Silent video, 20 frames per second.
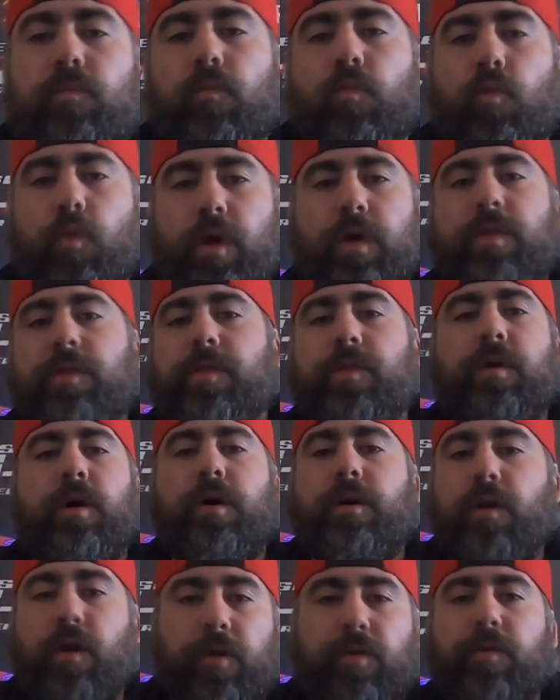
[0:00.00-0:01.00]
with
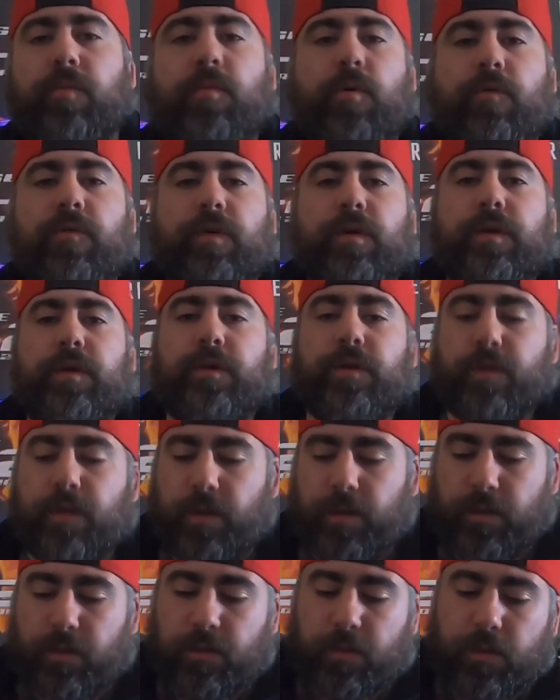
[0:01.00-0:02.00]
another movie,
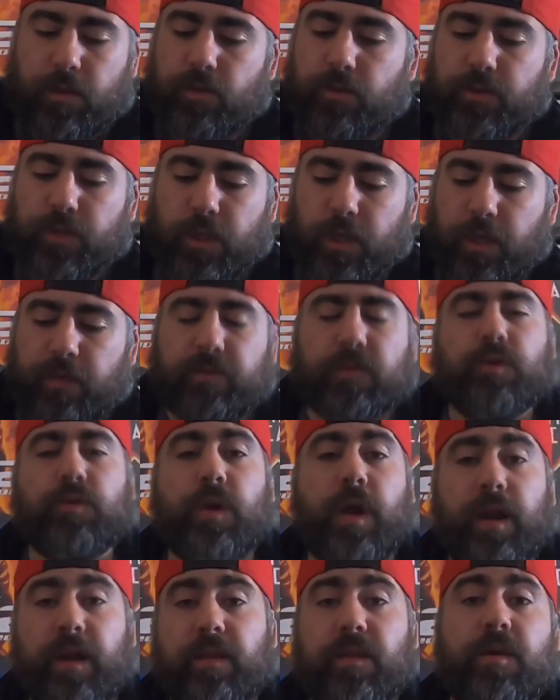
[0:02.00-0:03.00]
it usually gives you
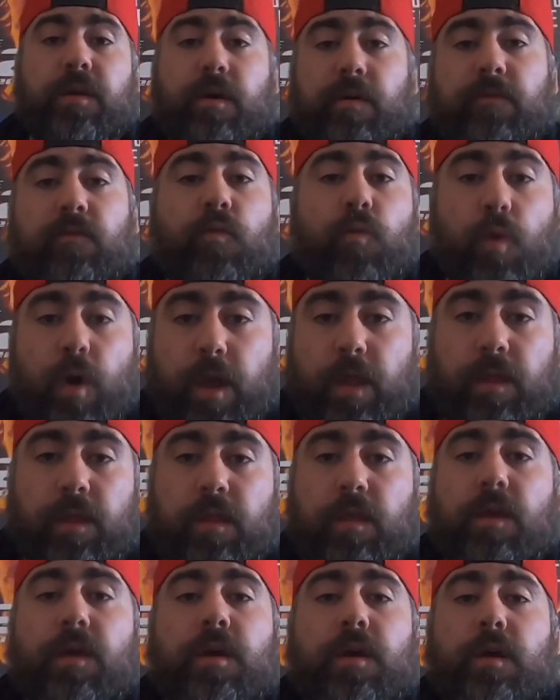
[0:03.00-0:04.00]
an idea of when
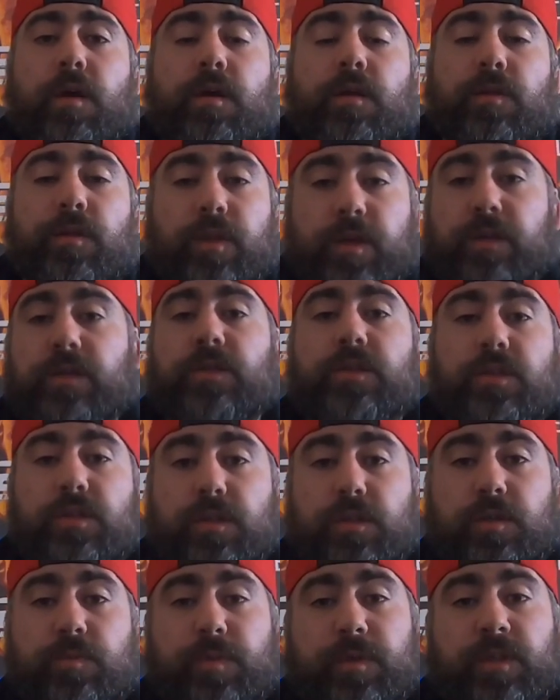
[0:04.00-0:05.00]
this
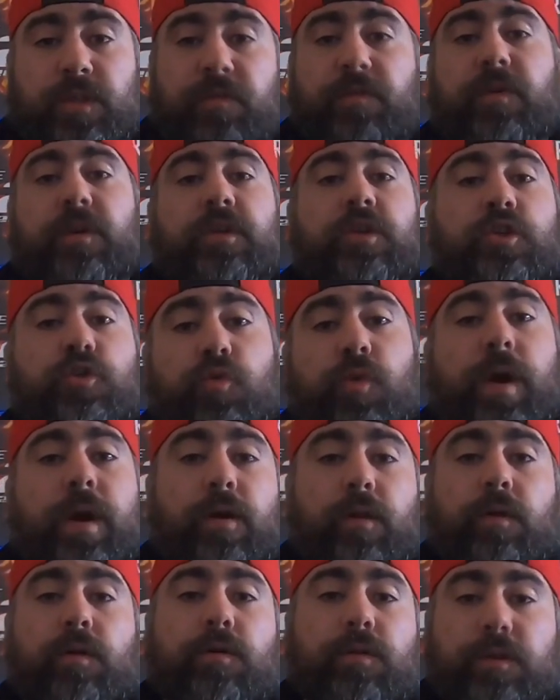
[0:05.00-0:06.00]
specific
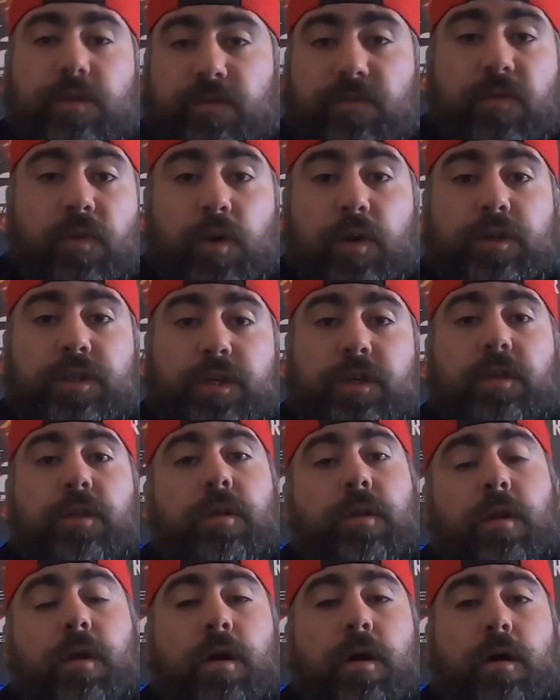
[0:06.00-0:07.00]
trailer, this
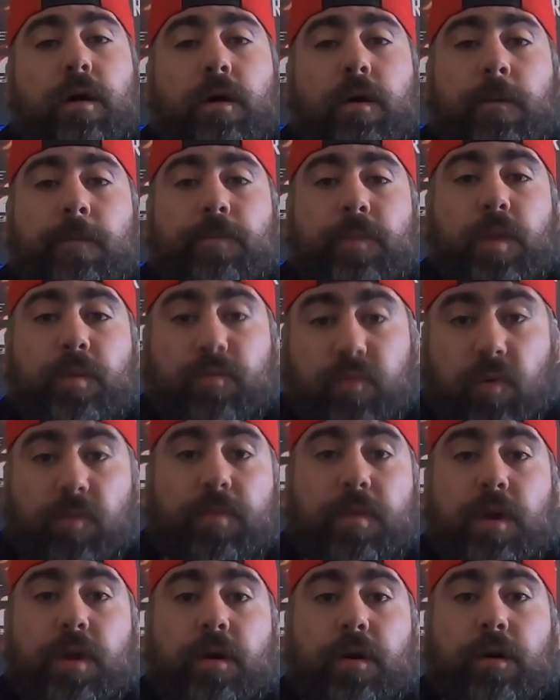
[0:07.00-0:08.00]
version,
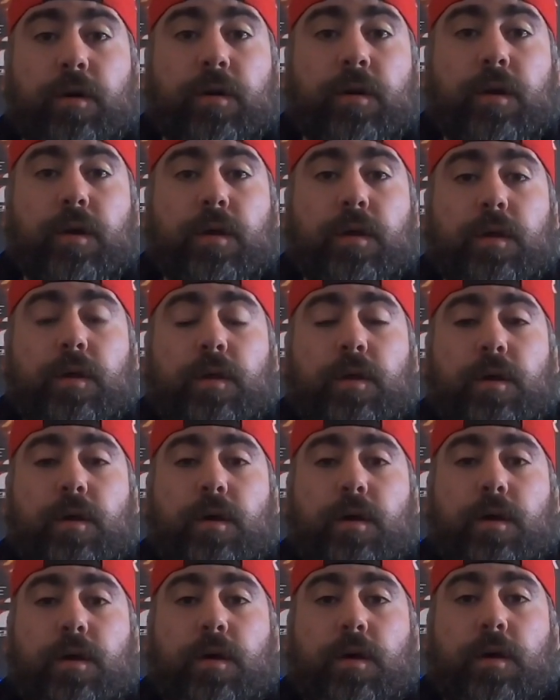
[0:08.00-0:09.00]
premiered
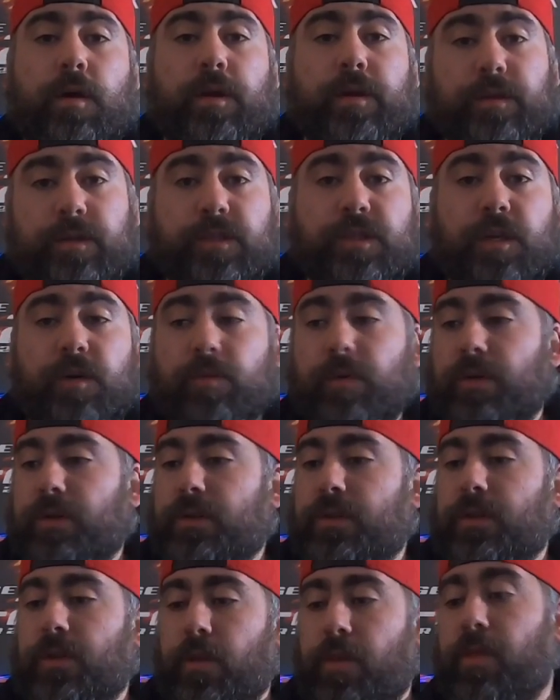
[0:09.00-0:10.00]
in
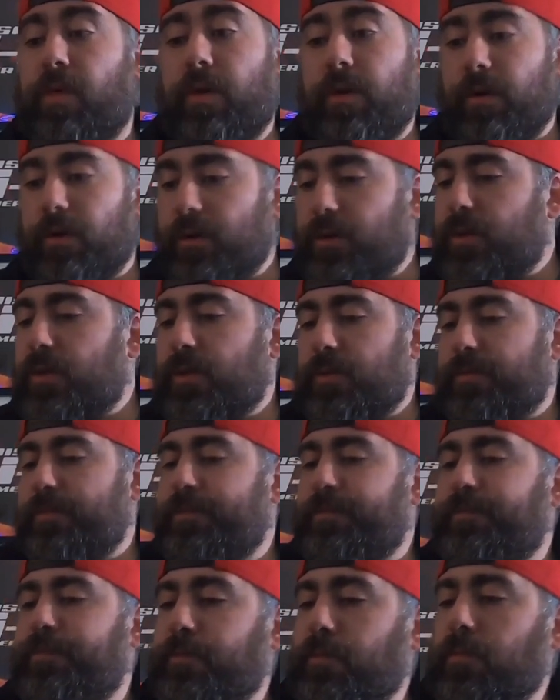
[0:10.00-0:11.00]
cinemas and theaters.
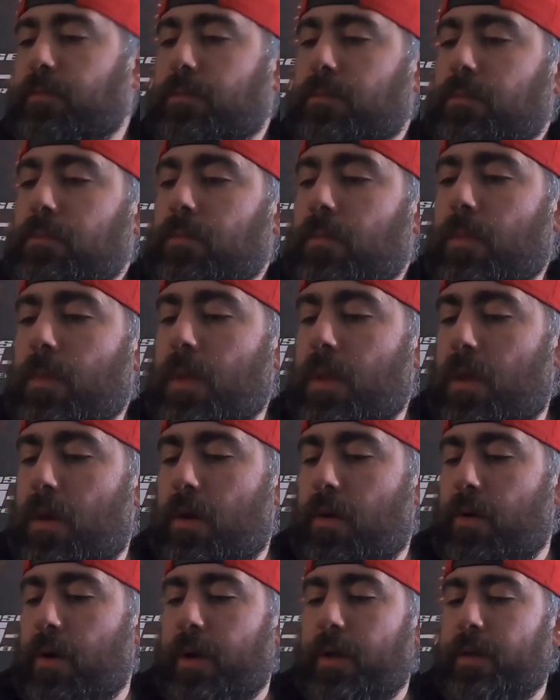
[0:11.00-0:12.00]

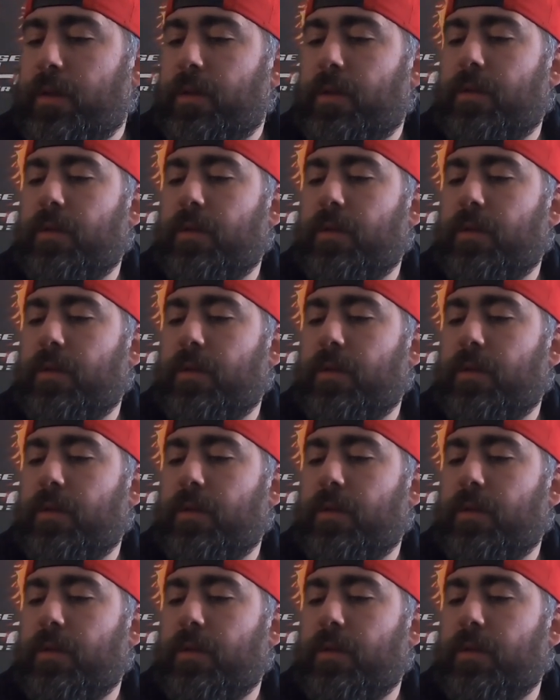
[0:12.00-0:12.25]
All right.